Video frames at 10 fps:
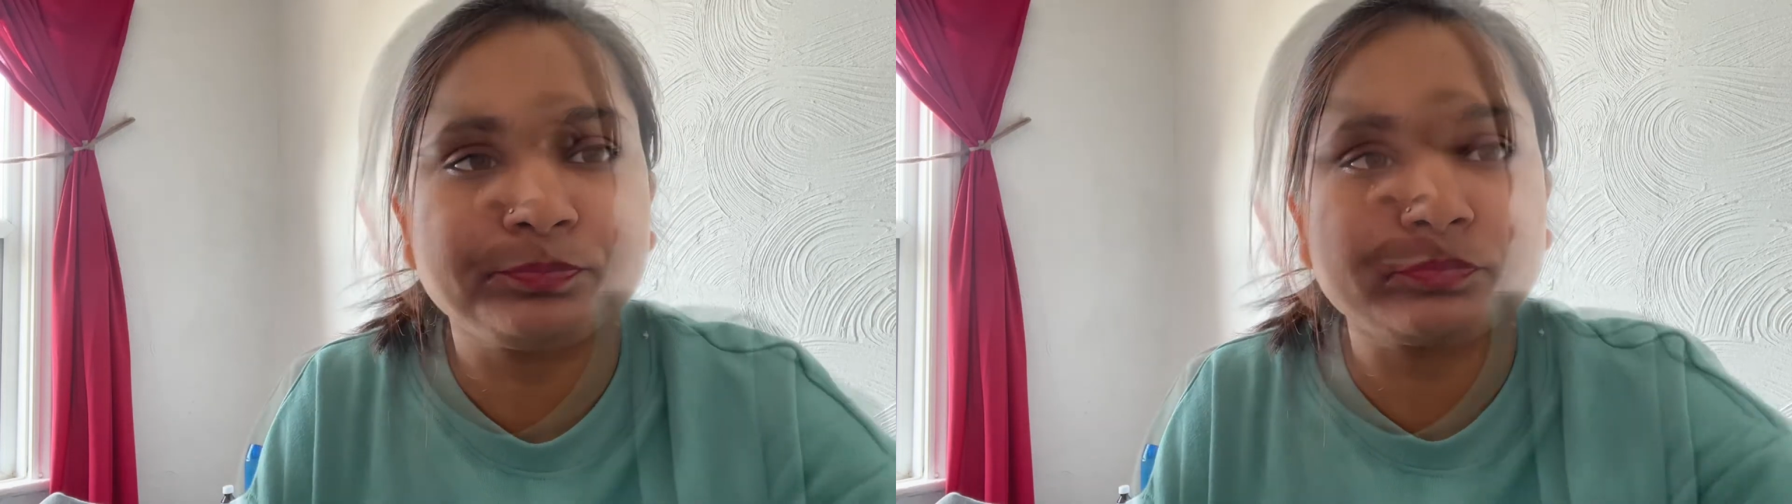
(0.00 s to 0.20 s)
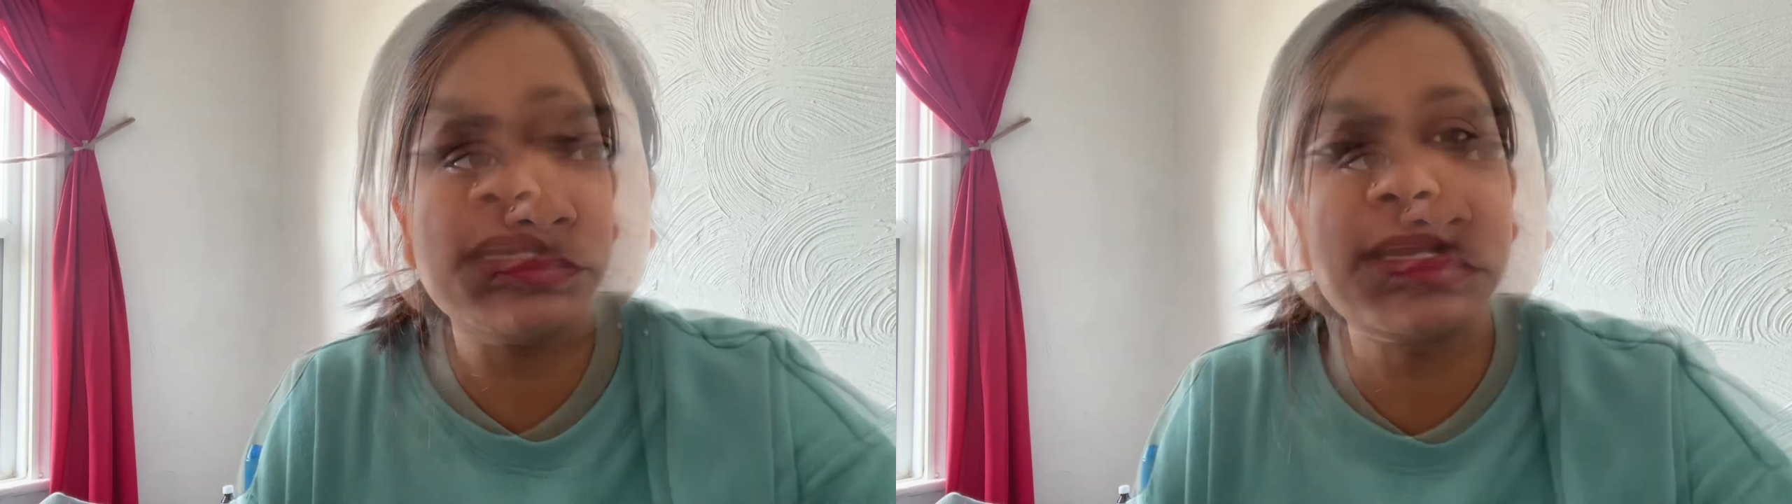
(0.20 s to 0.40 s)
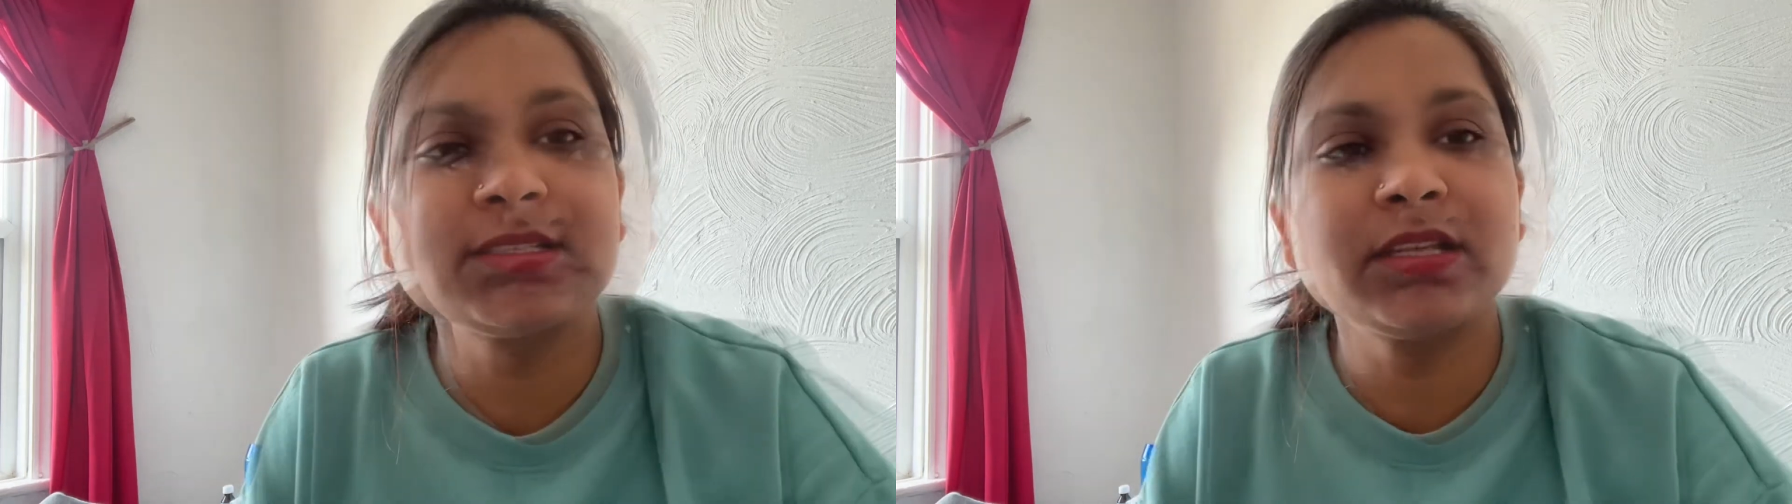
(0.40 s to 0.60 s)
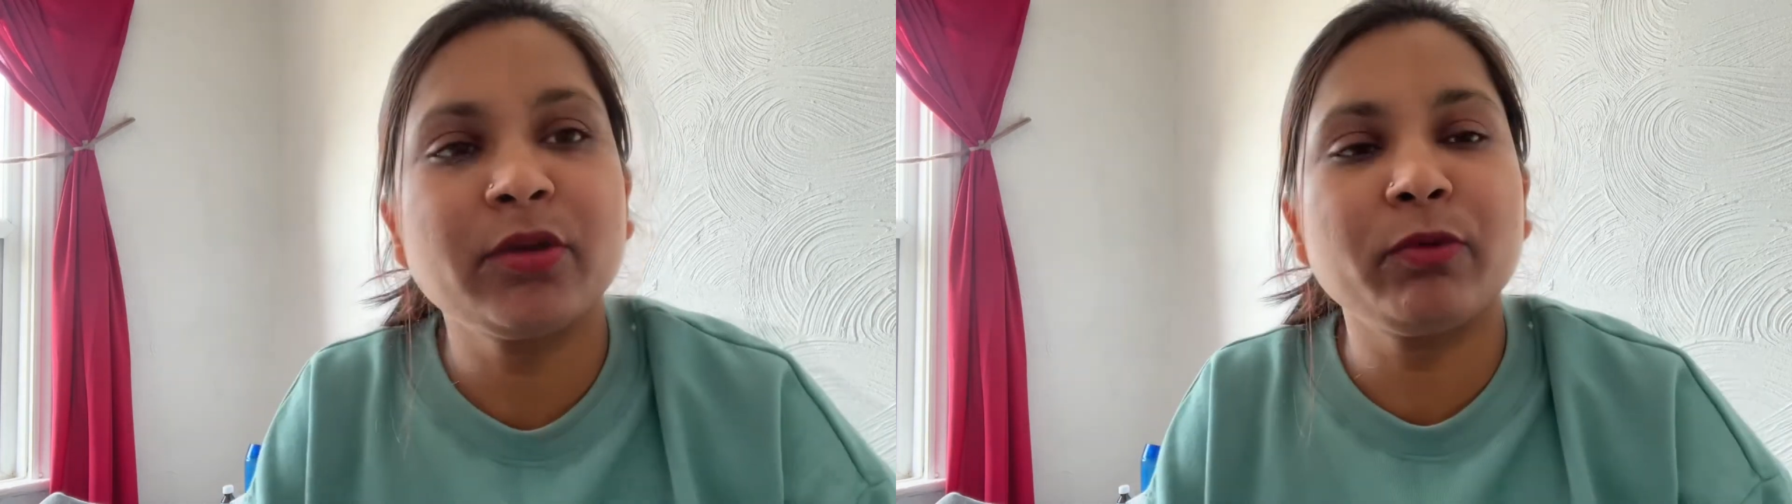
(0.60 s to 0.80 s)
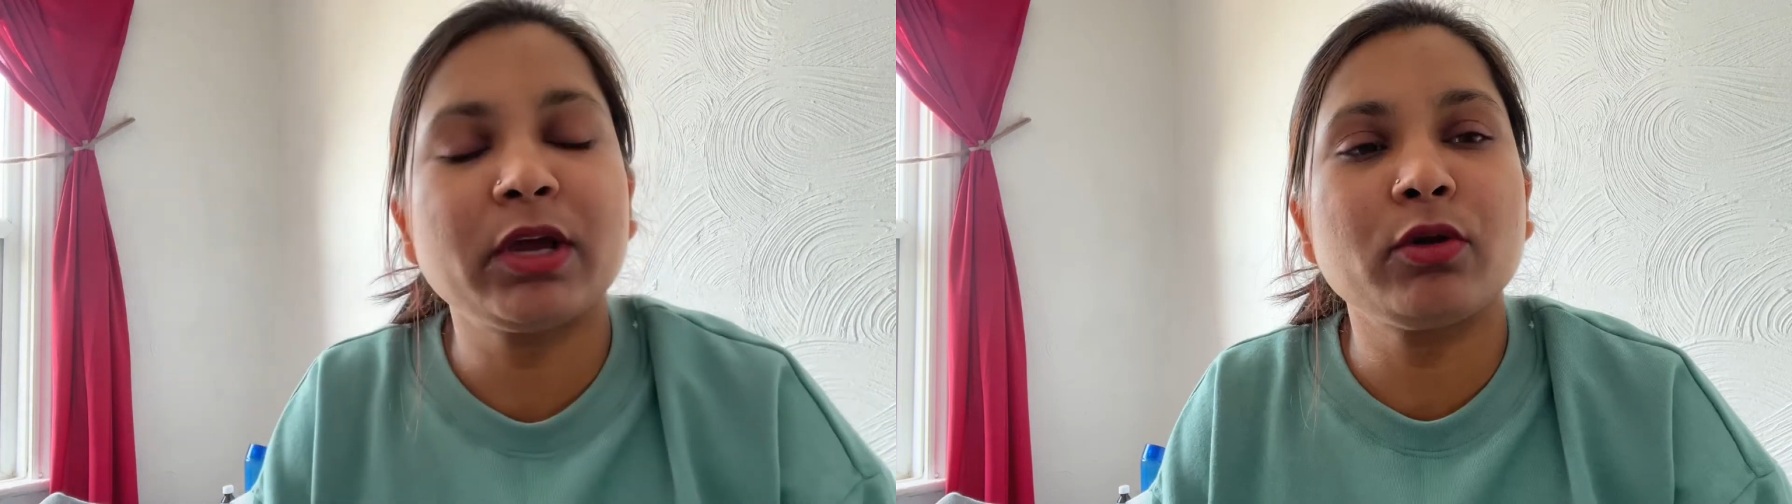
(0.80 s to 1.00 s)
The next
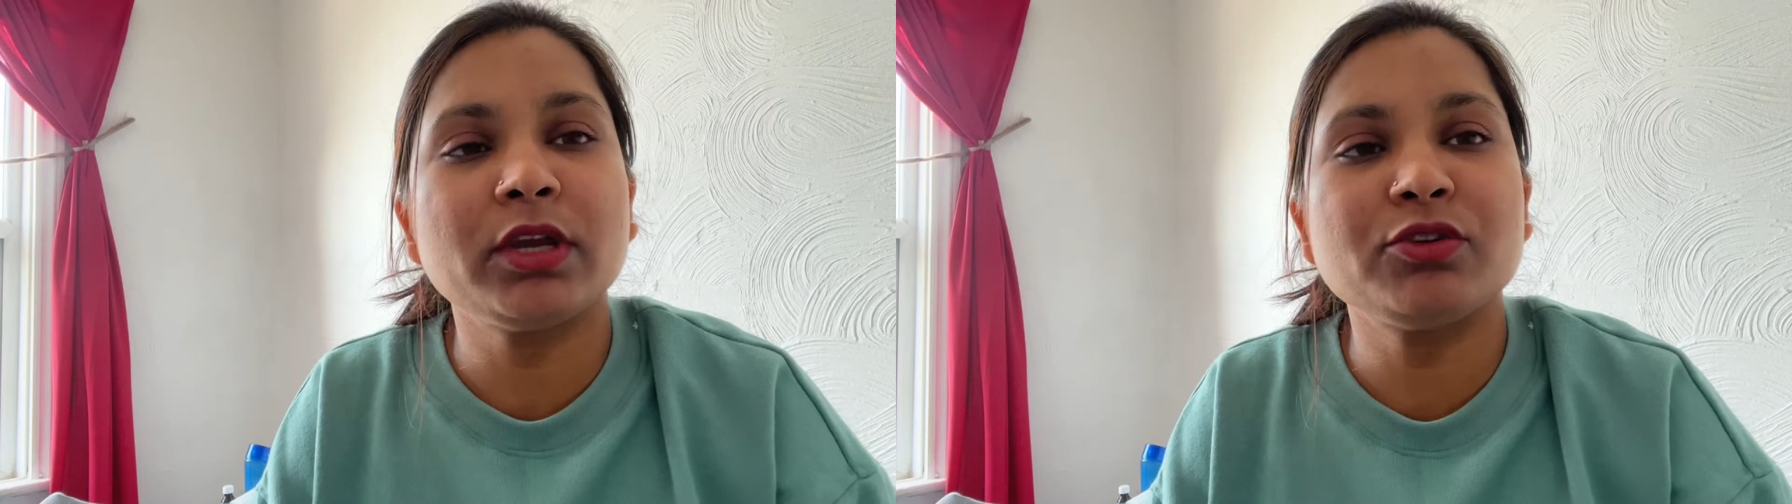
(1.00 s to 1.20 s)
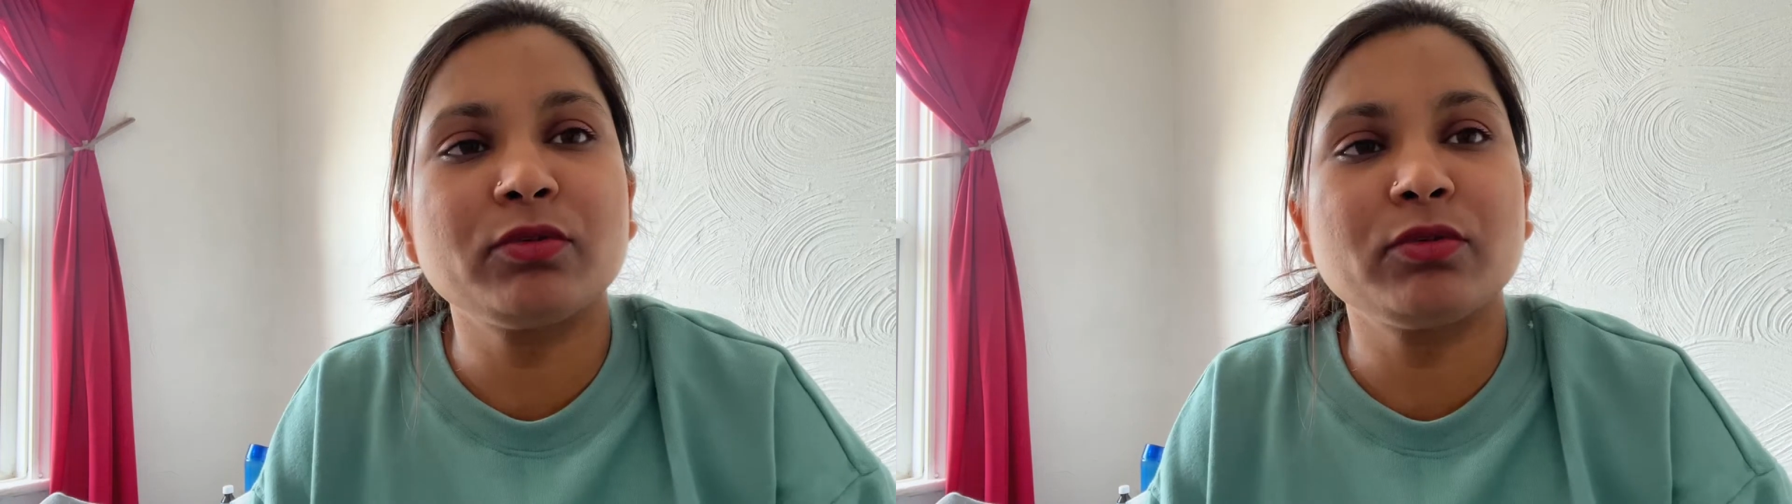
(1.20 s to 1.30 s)
thing we are going to